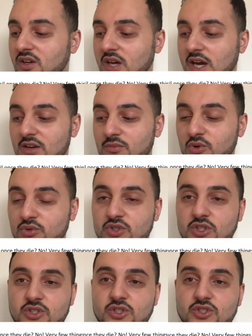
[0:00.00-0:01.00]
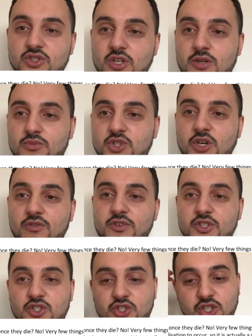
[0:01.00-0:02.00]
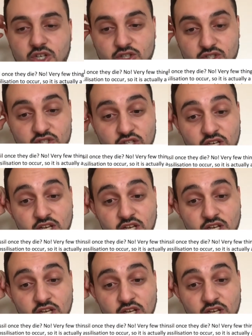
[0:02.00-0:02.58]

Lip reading: animals such as shellfish and sharks.